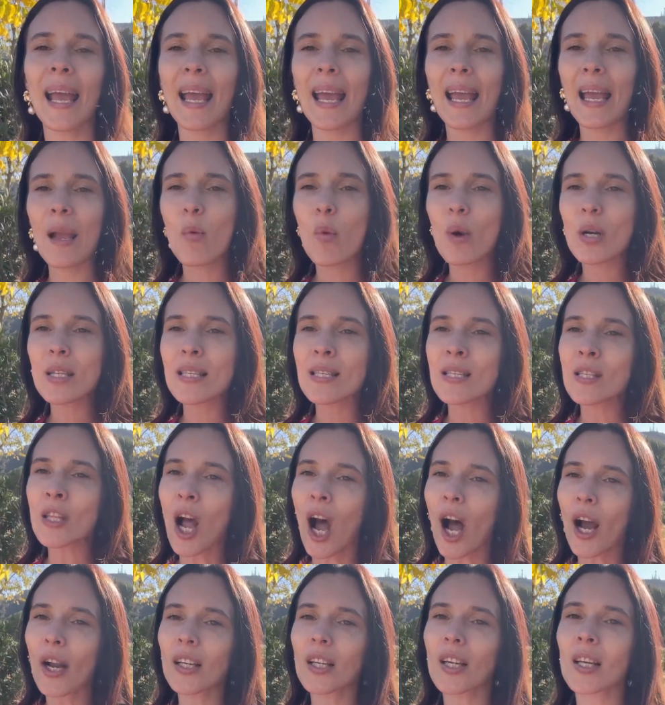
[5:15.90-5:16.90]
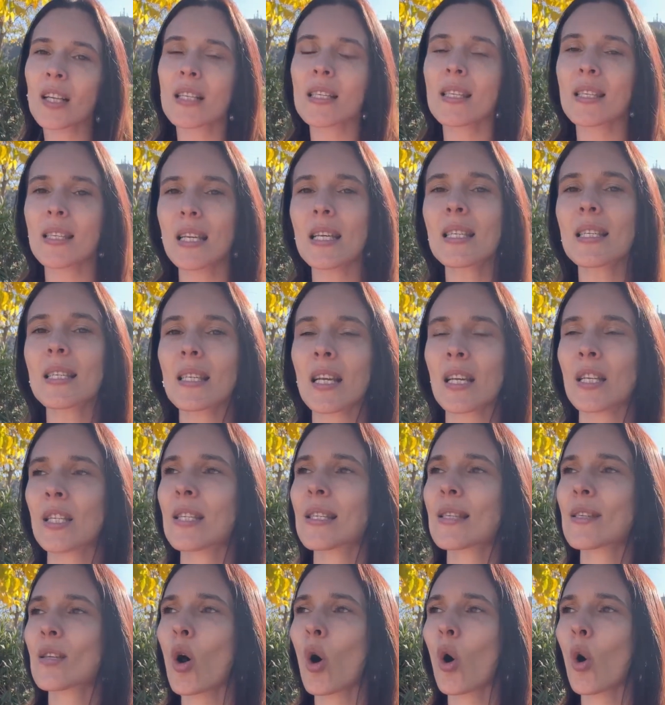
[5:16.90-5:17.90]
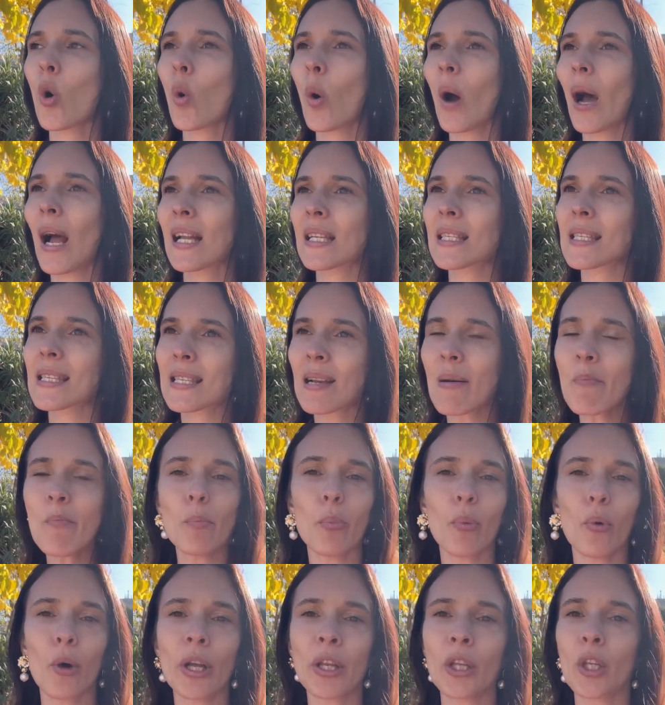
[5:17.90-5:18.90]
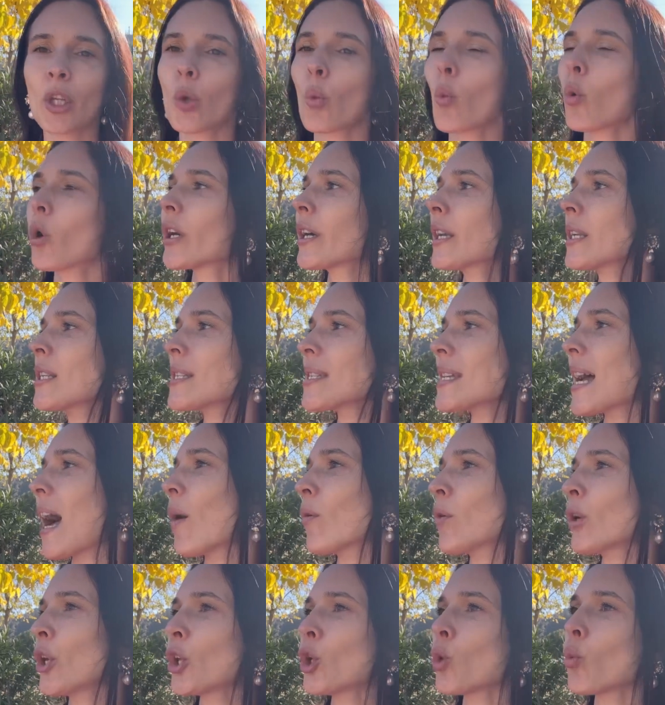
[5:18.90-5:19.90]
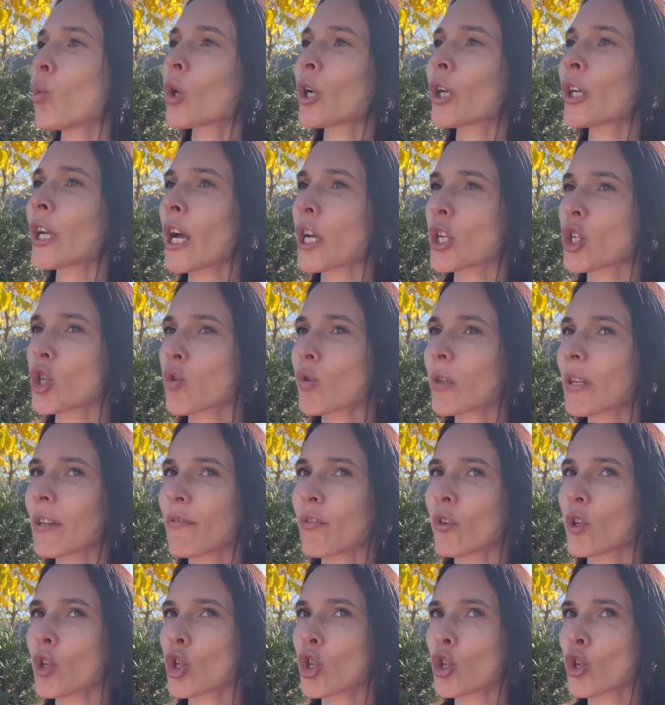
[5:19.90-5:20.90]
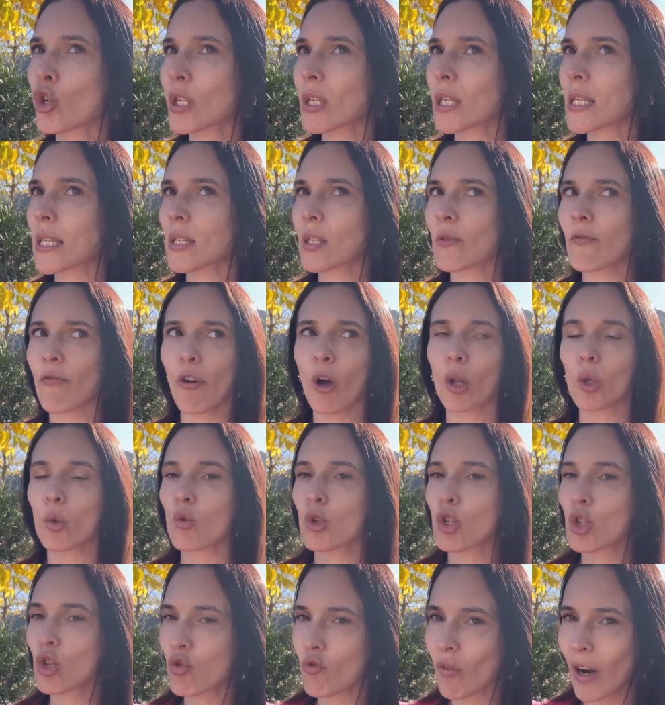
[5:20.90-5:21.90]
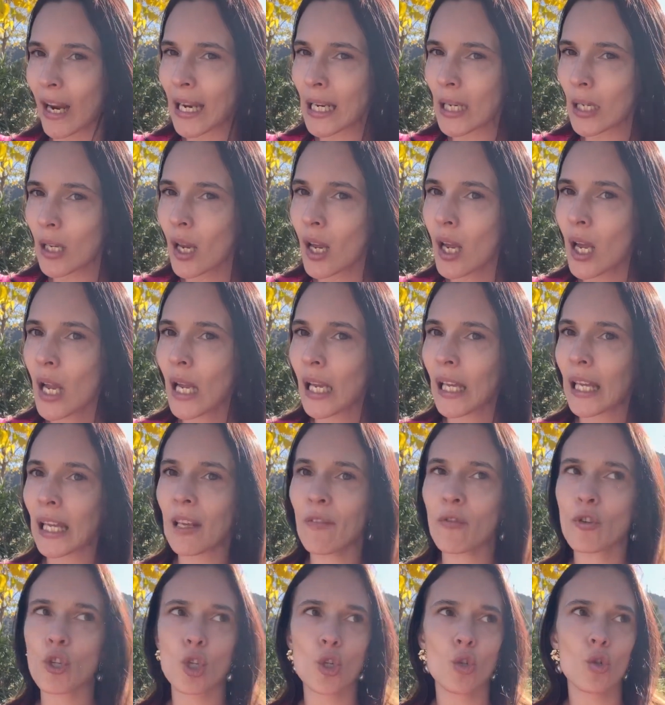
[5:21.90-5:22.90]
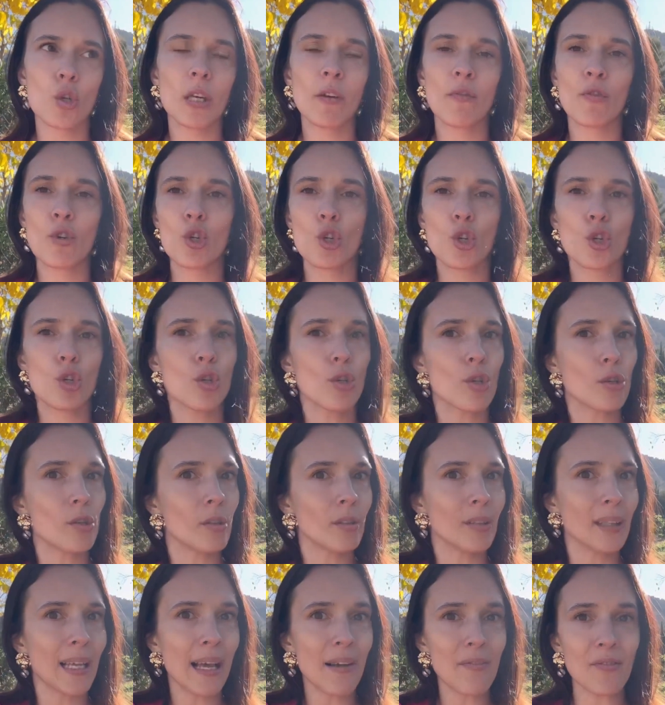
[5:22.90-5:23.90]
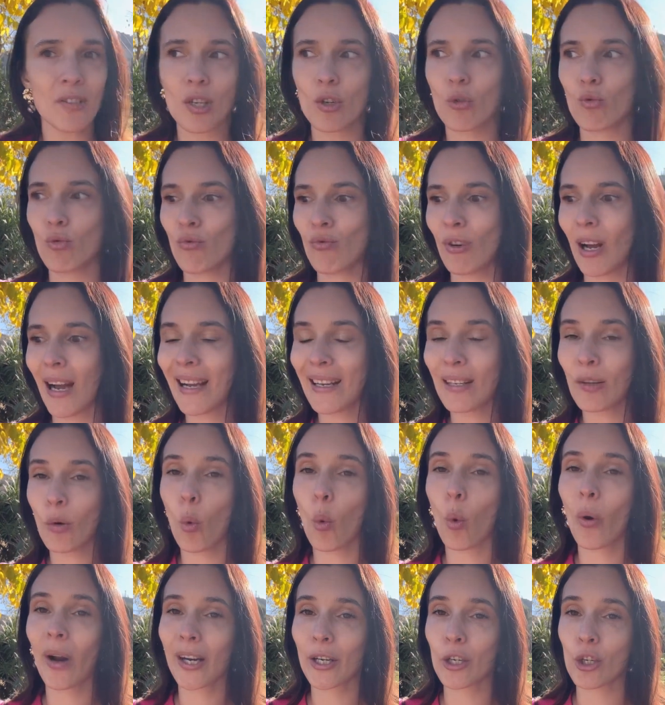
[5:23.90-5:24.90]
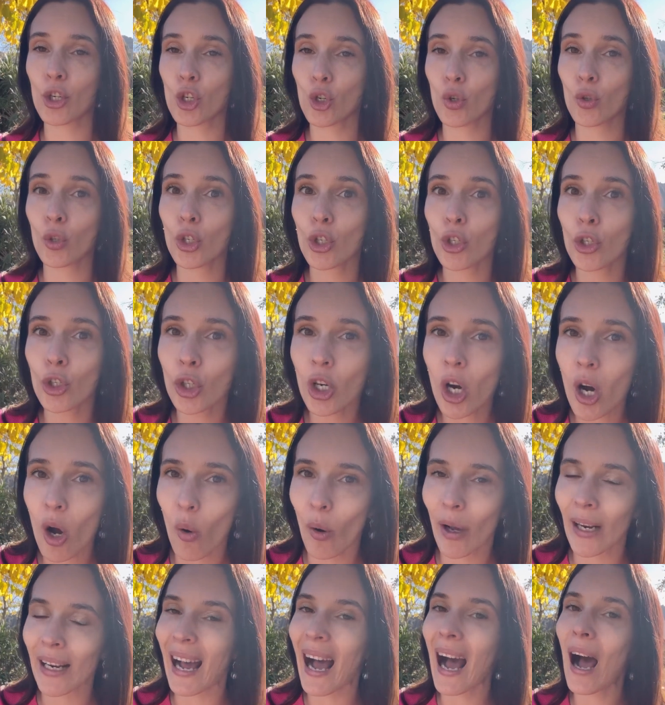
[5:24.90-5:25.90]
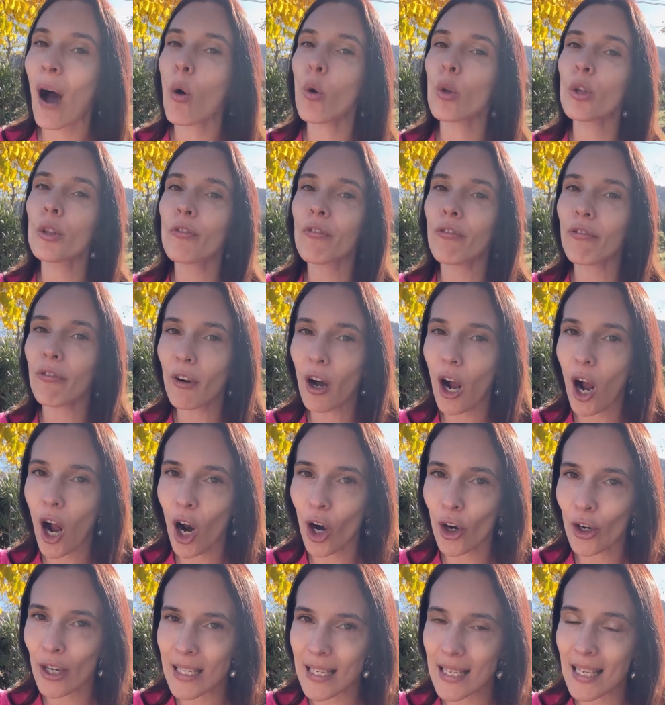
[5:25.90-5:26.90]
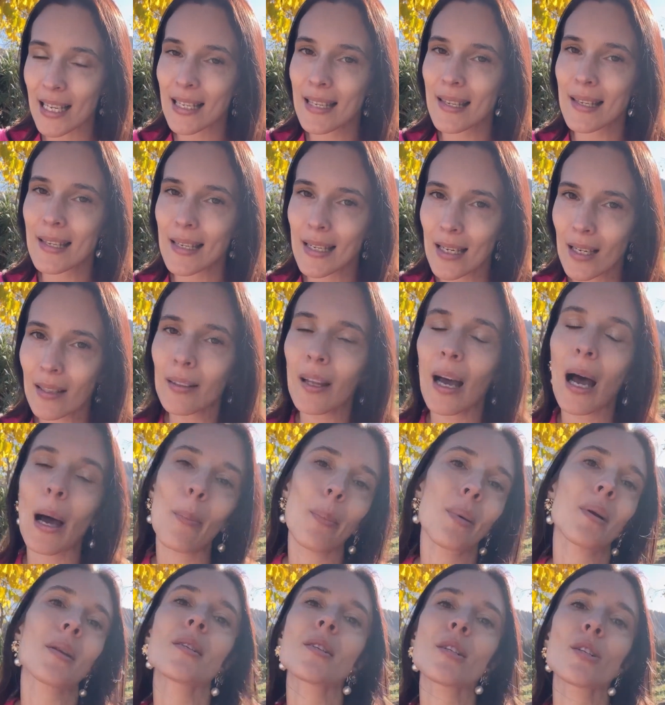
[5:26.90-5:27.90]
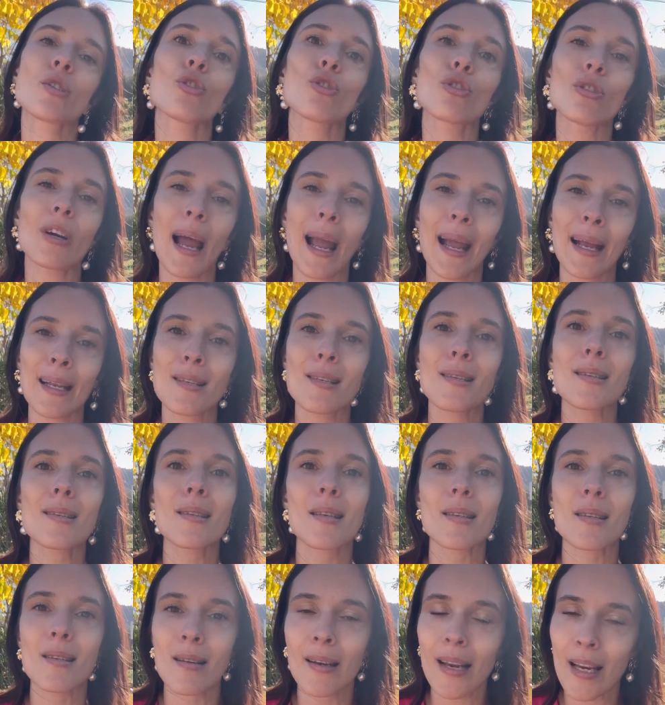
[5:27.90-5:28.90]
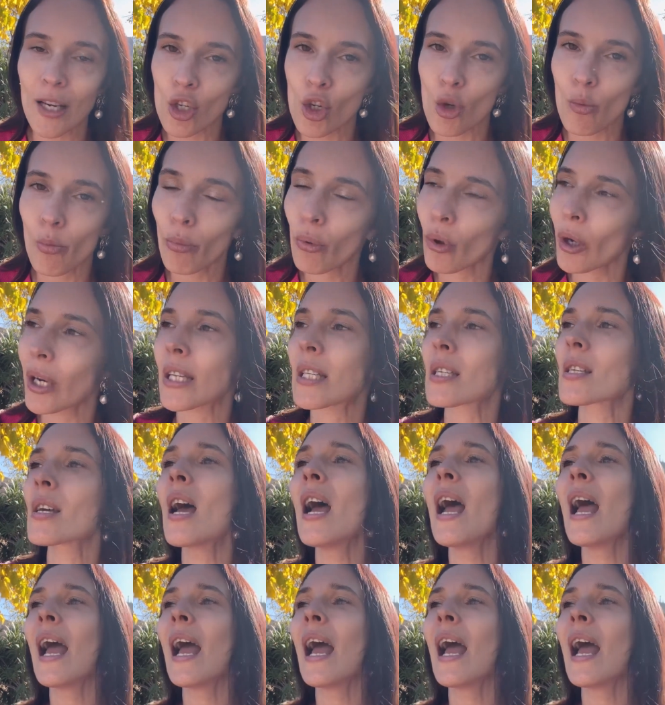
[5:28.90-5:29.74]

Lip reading: it was not consistent. So at some point you were in town and you were not sure if you should follow straight, if you should turn left, right, where should you go and how far is it still up until your end destination point.